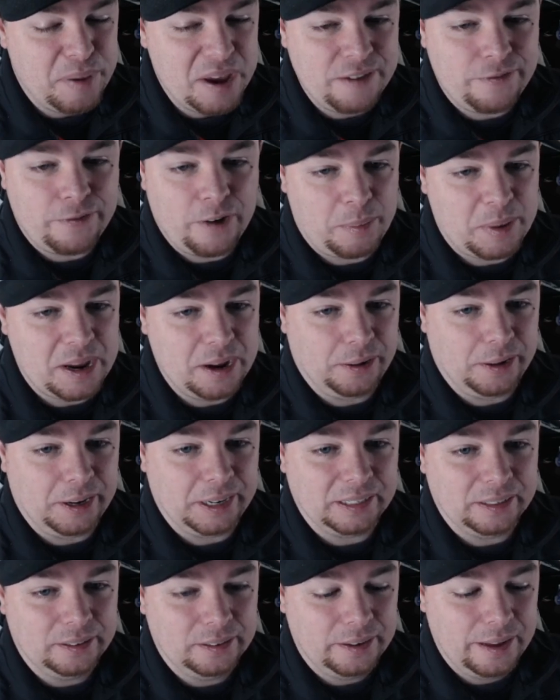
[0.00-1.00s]
beef up
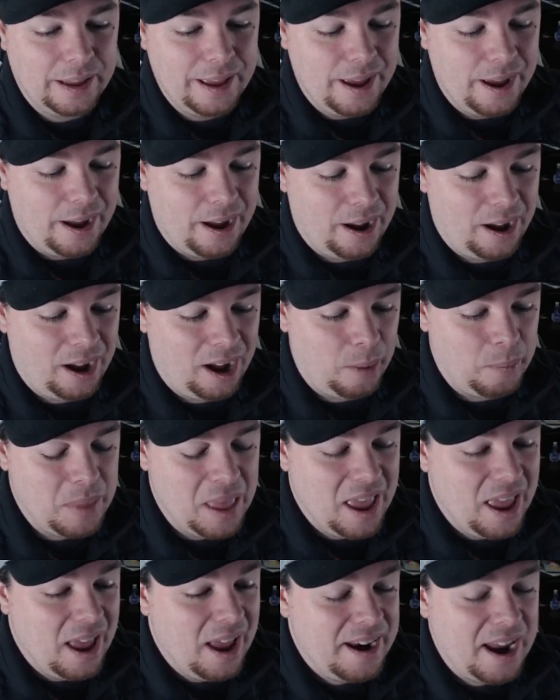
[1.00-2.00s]
healing.
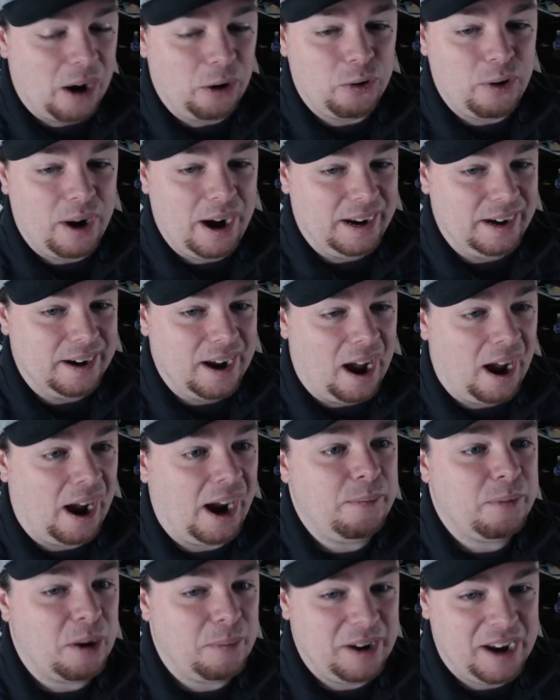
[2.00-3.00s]
Now, granted,
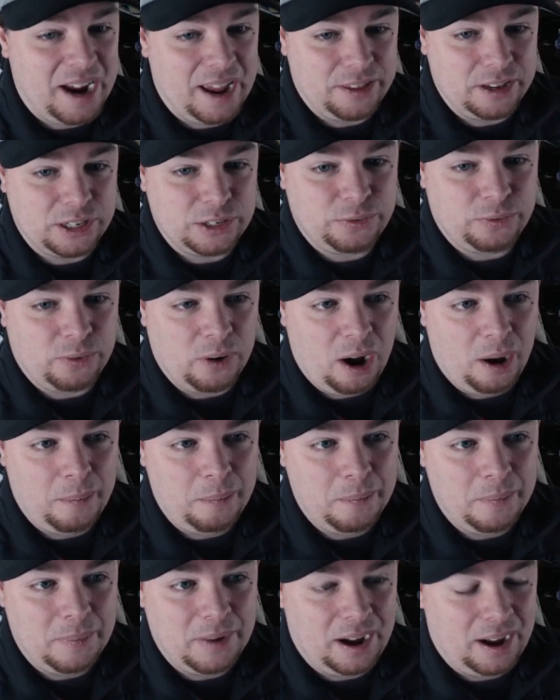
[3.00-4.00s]
I'm coming at this
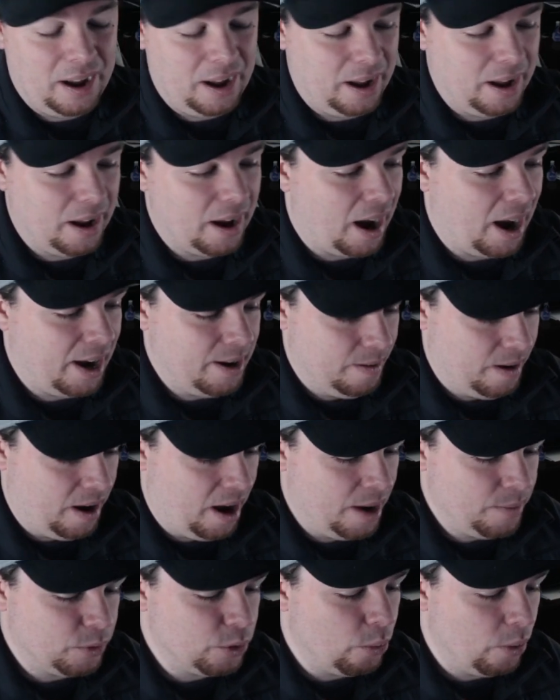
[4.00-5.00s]
from,
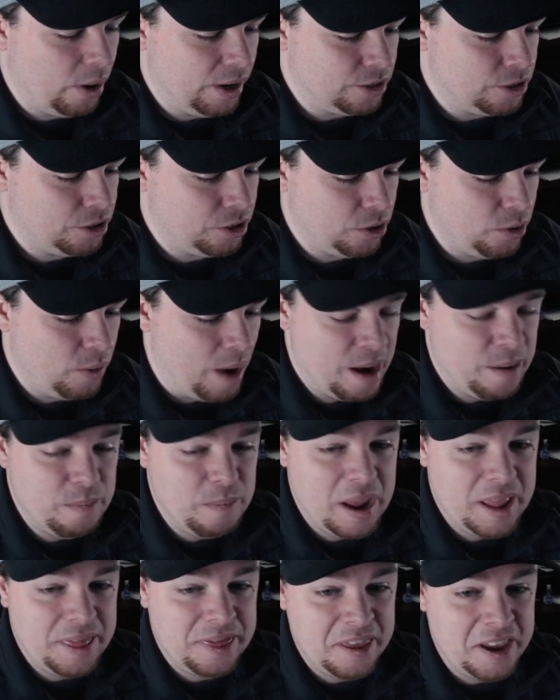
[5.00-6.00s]
I'm going to
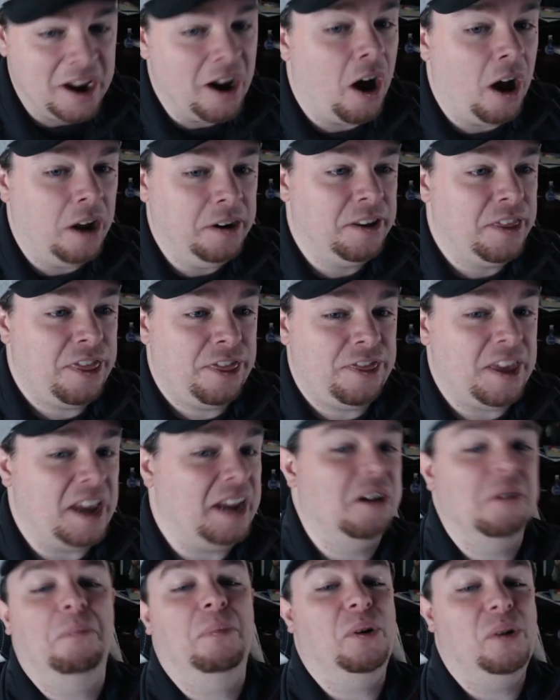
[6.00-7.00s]
admit the
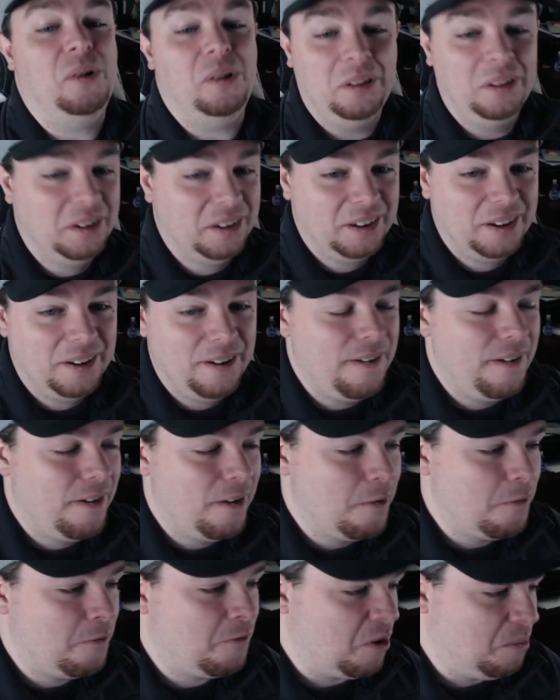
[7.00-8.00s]
unthinkable
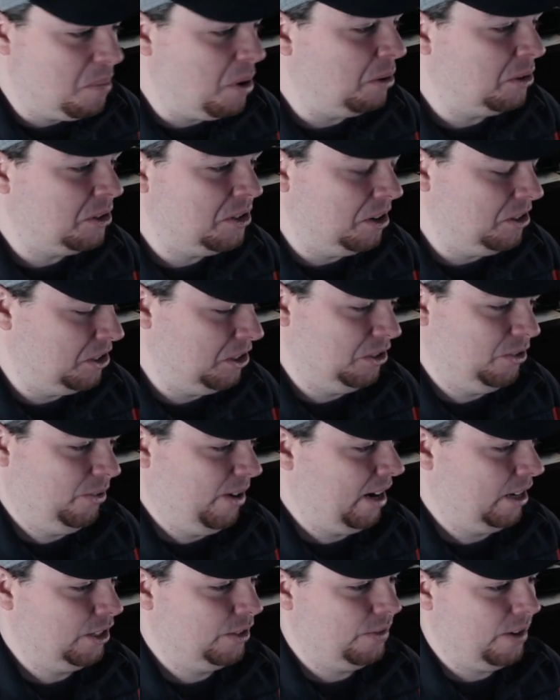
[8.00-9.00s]
for most Dungeons &
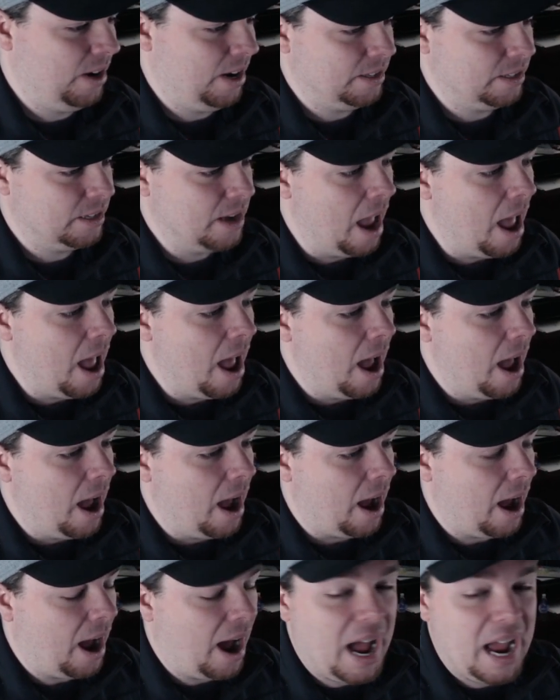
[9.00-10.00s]
Dragons fans.
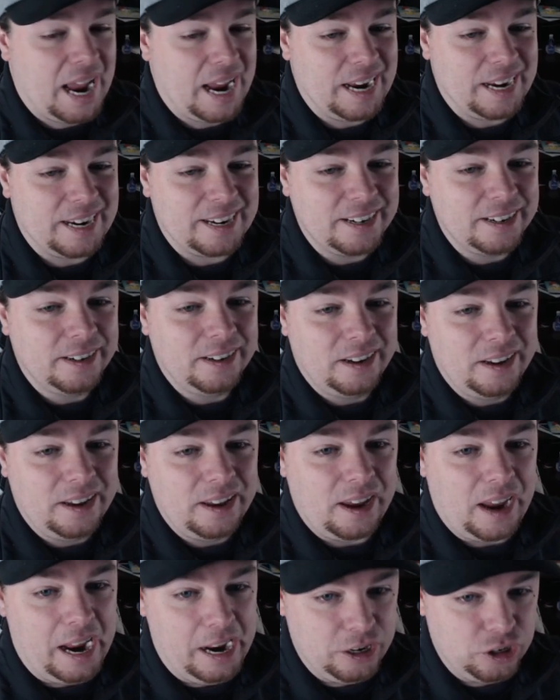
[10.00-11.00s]
I
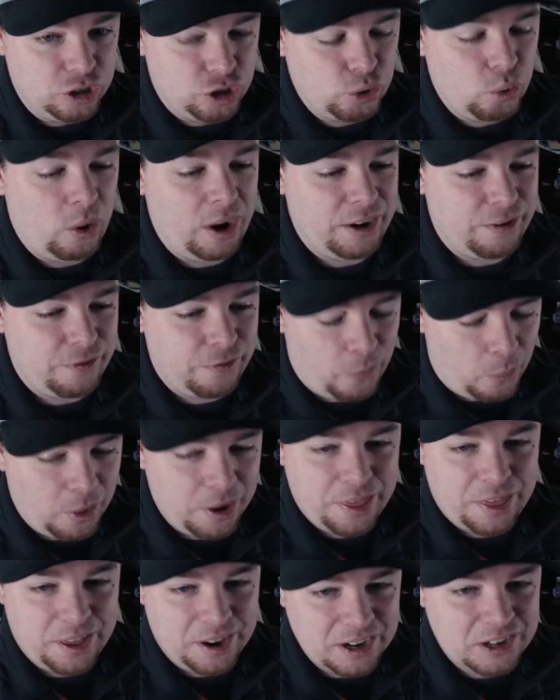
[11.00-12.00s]
enjoyed
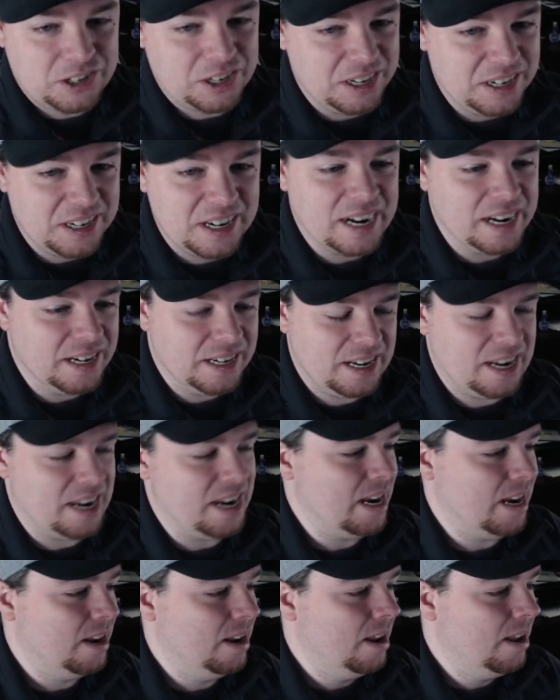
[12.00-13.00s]
4th edition
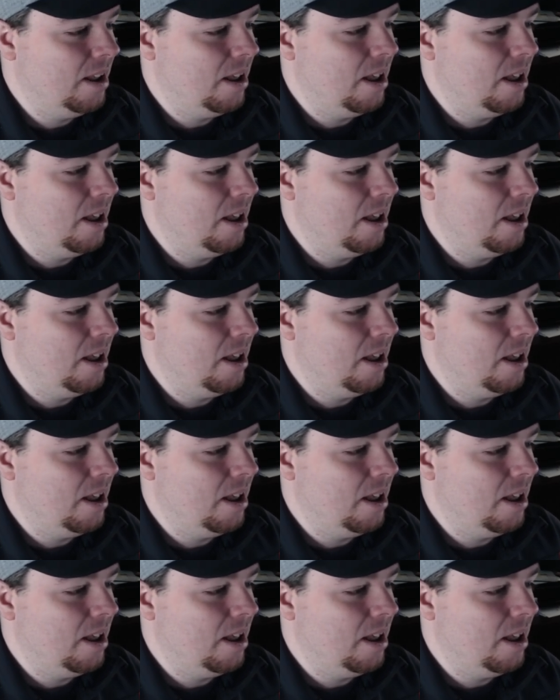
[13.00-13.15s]
D&D